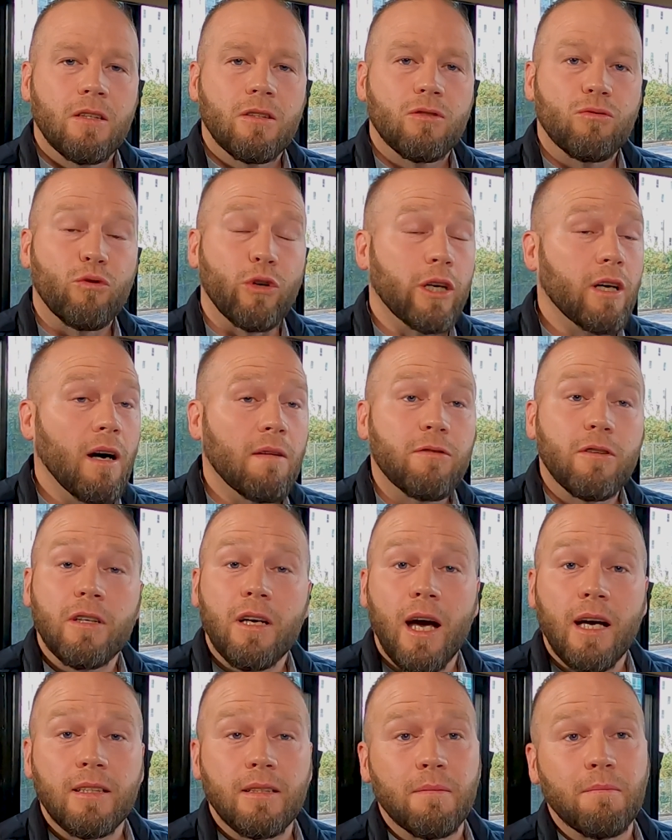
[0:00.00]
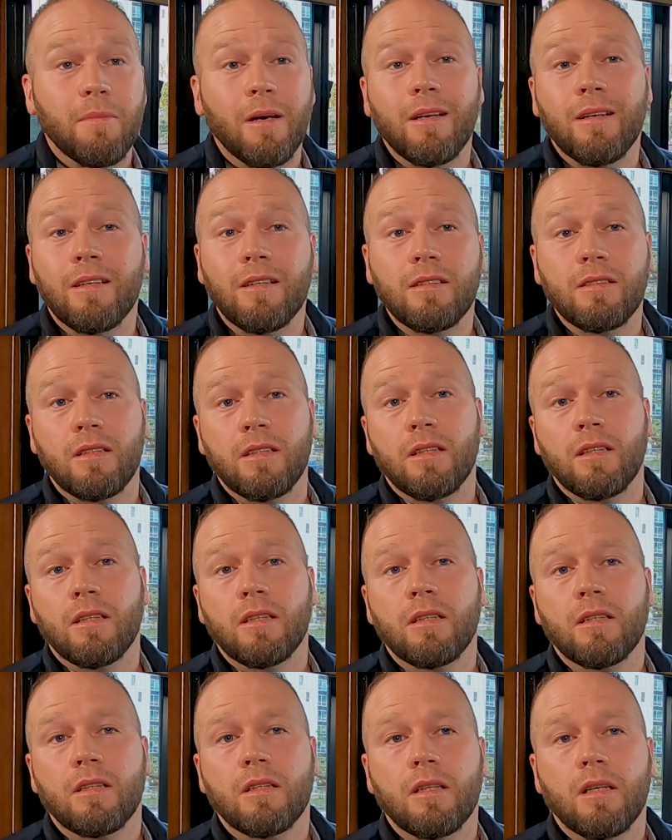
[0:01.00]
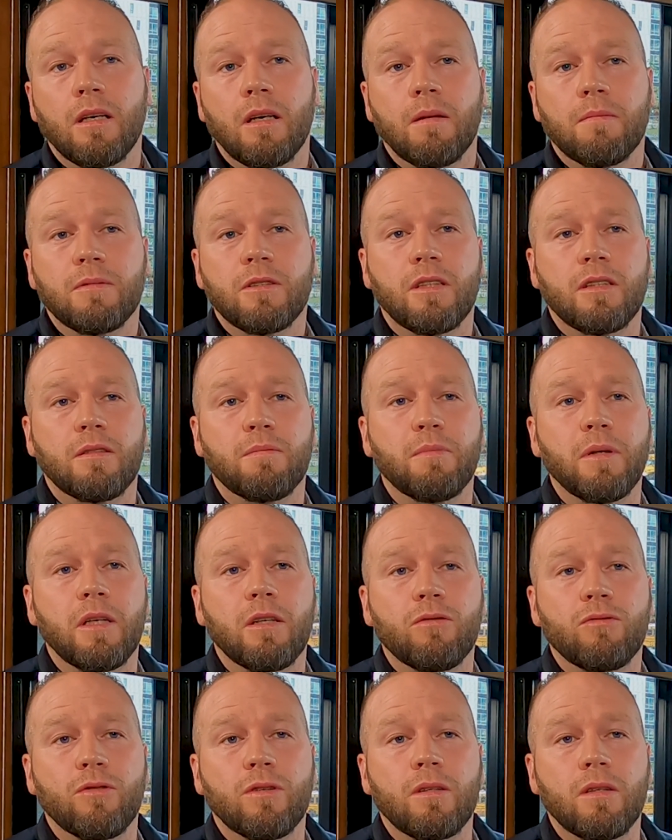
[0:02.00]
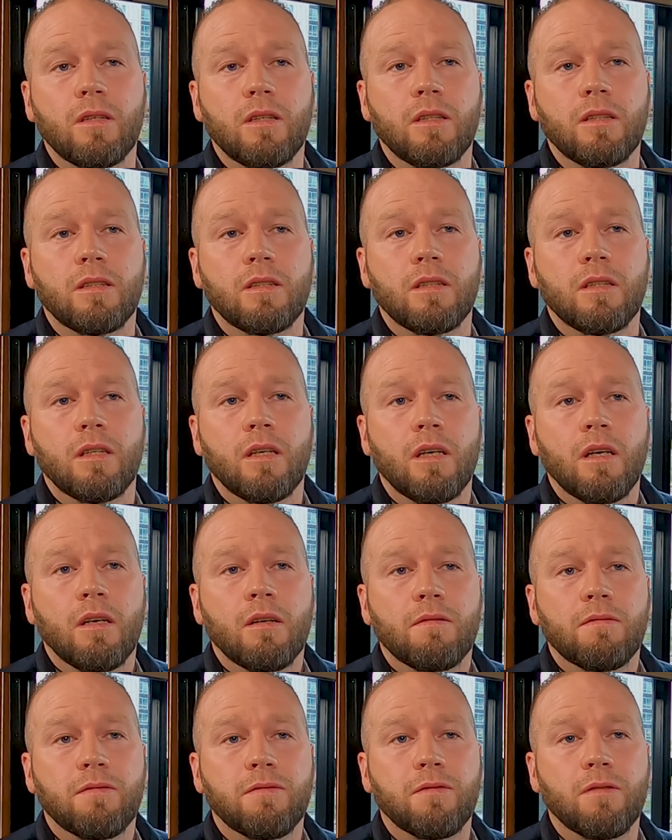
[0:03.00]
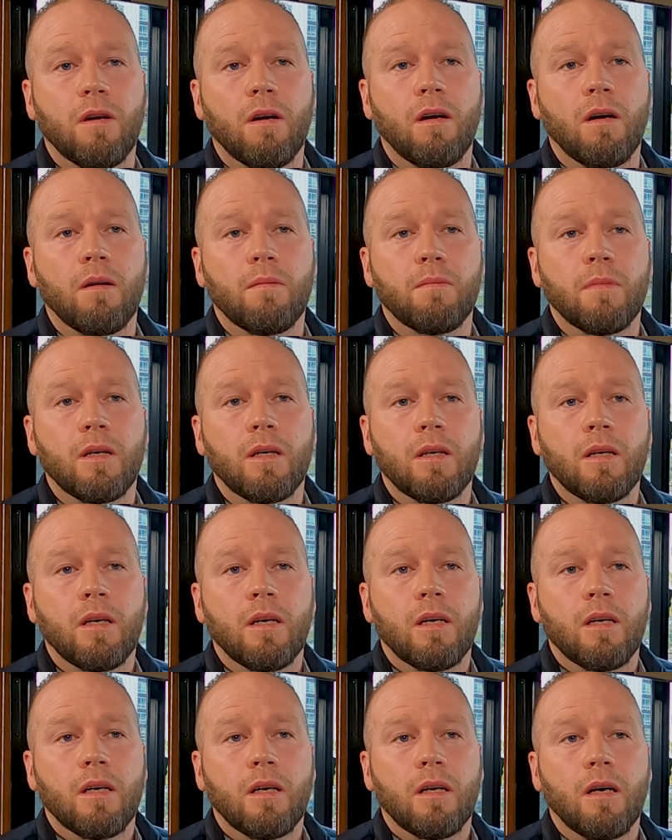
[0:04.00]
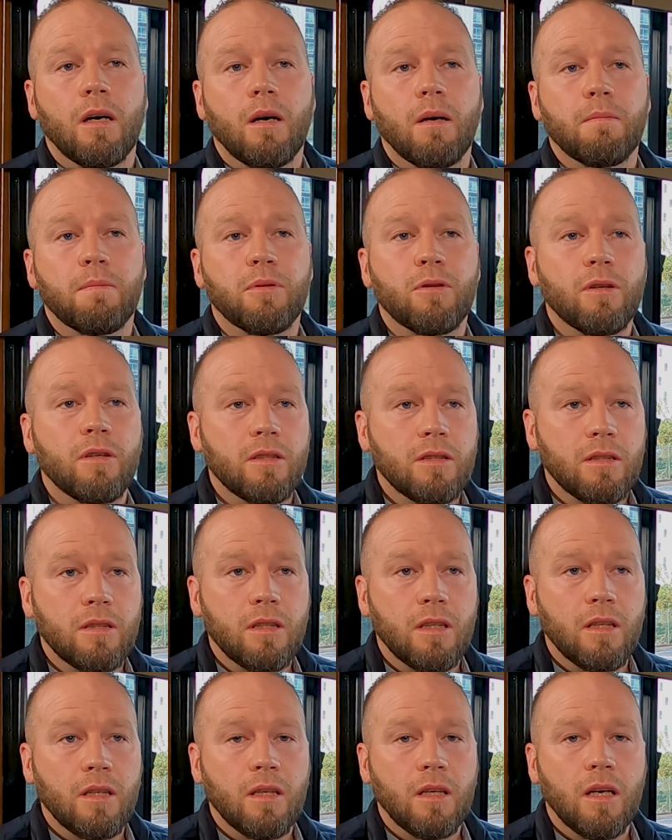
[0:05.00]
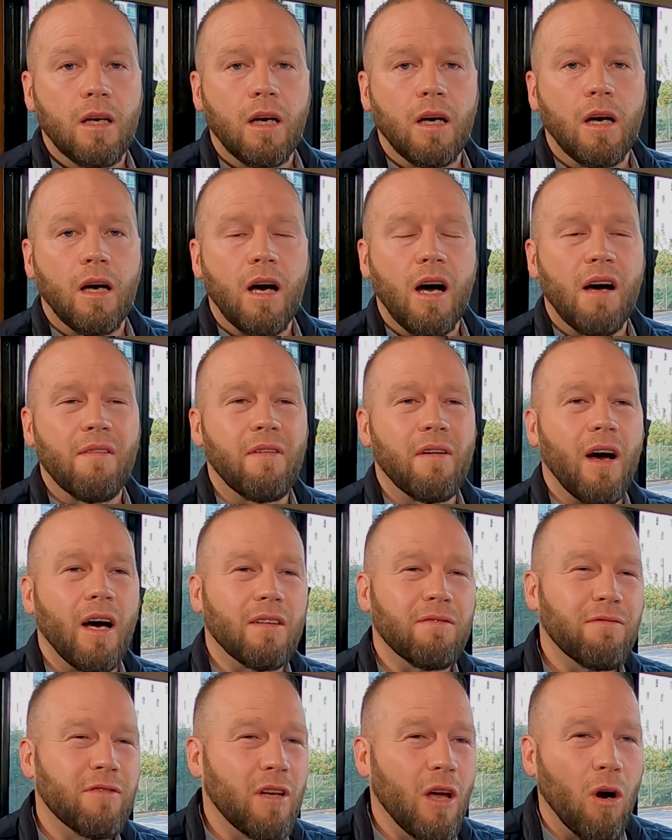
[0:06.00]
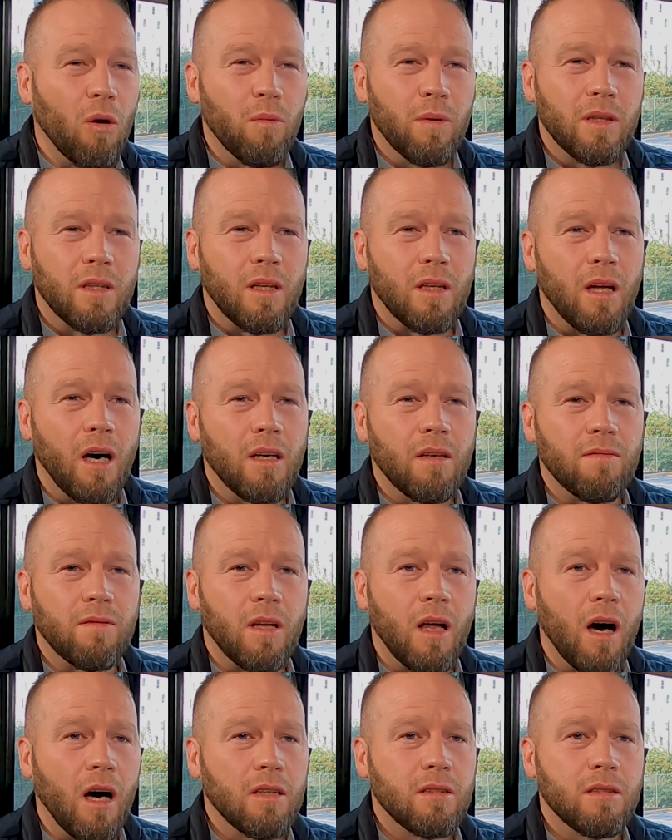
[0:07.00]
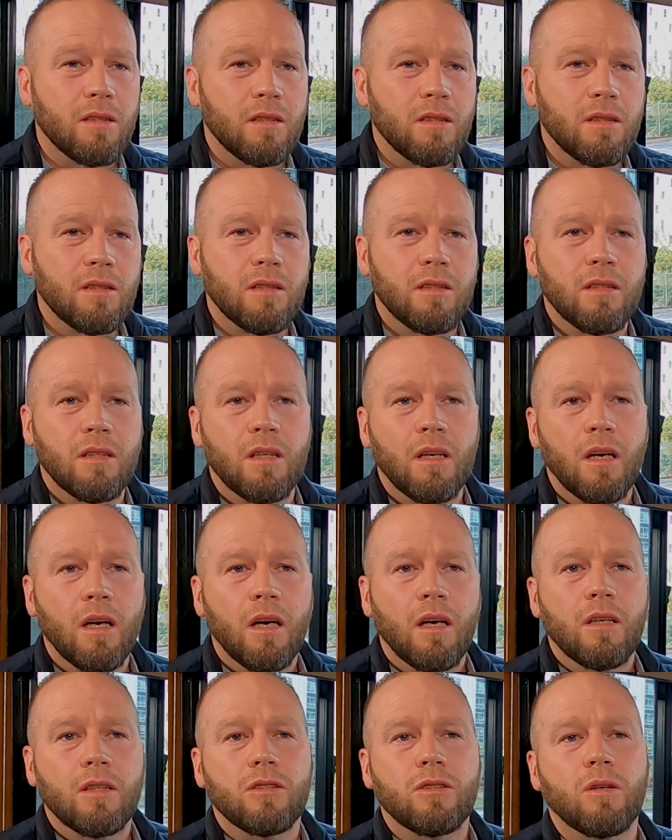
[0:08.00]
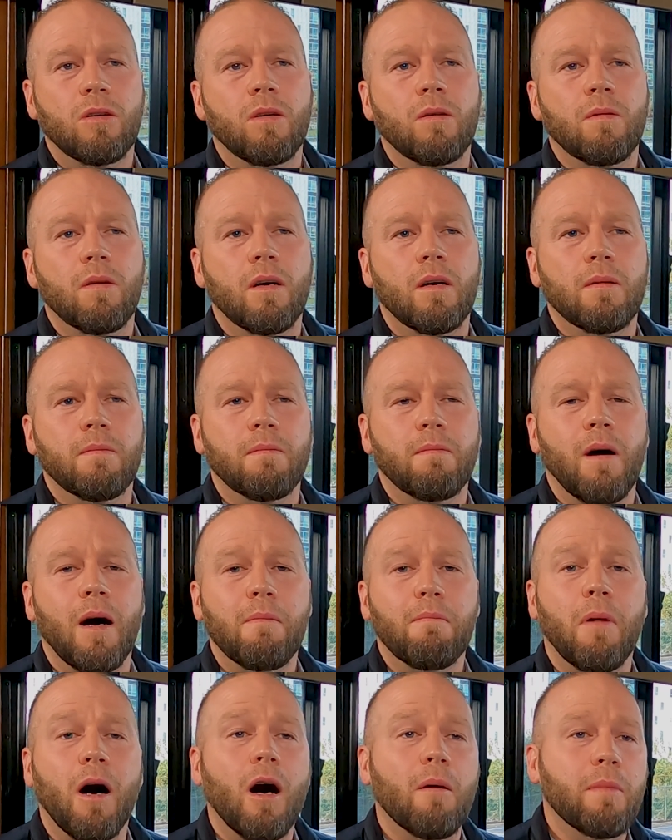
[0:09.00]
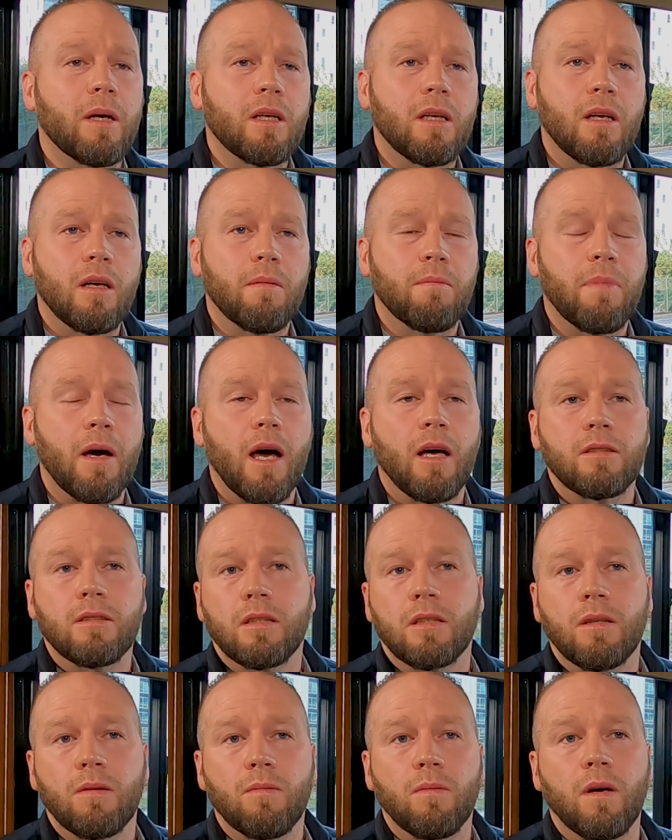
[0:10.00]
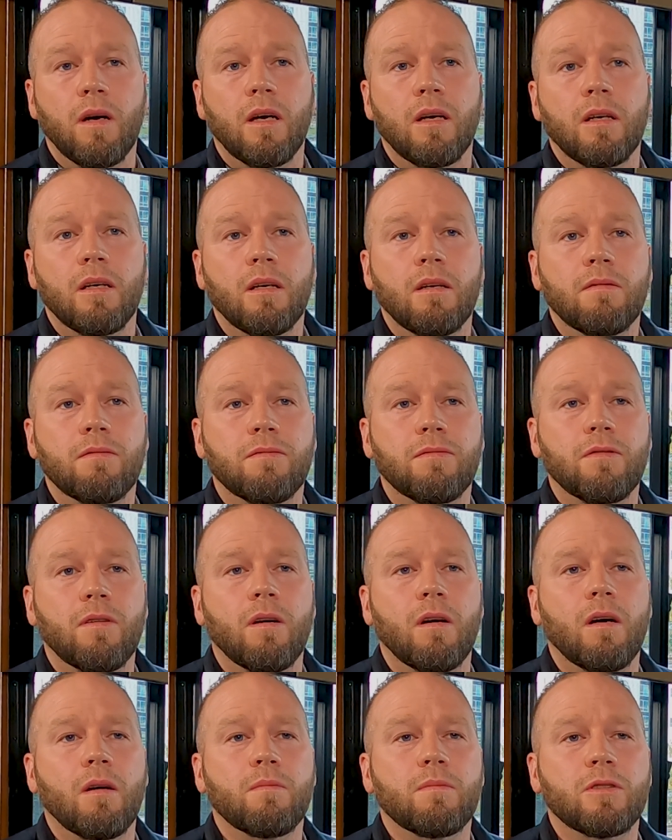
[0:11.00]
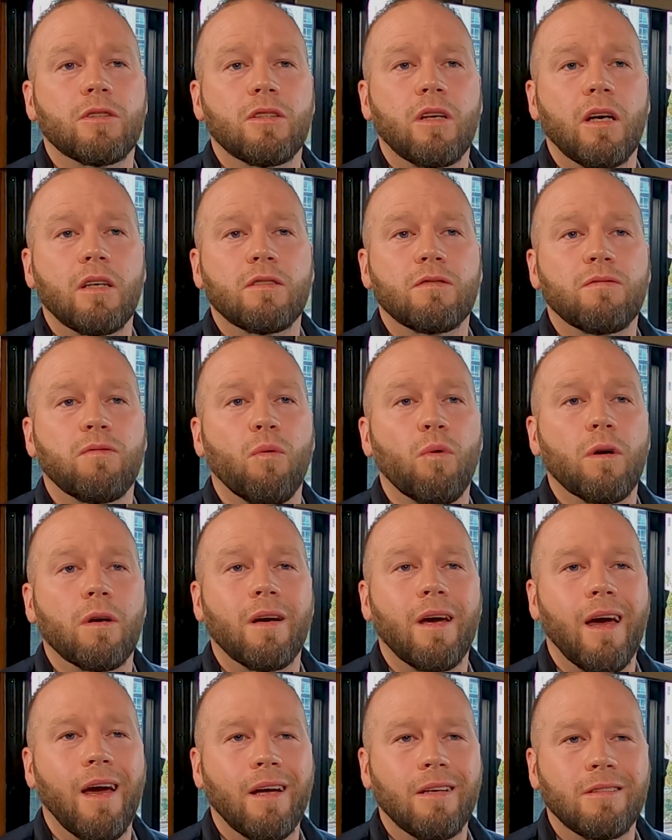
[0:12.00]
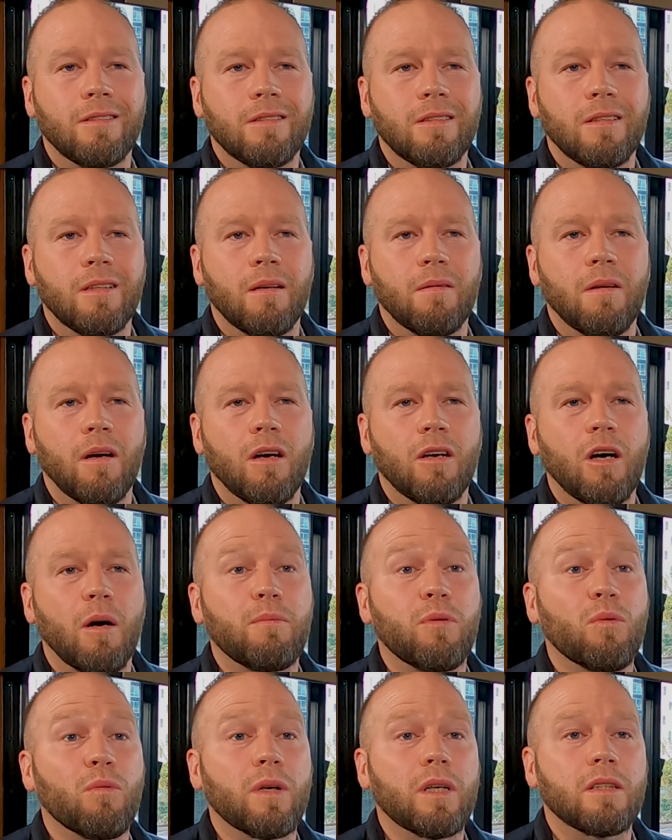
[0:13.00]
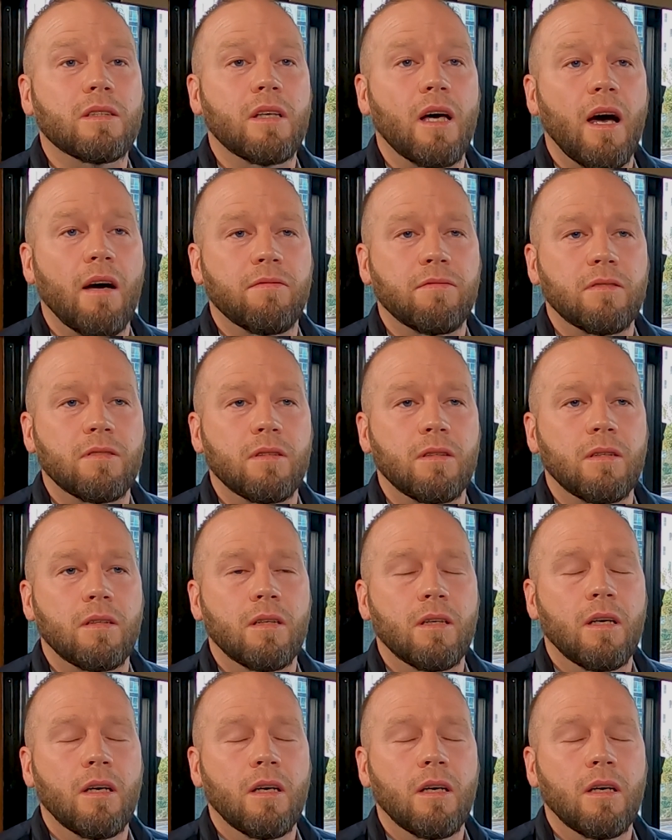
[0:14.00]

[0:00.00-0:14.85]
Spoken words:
recovery hasn't been easy. Since being released from prison, I've dealt with a lot of losses. So my mom ended up passing away from stage 4 cancer a couple weeks after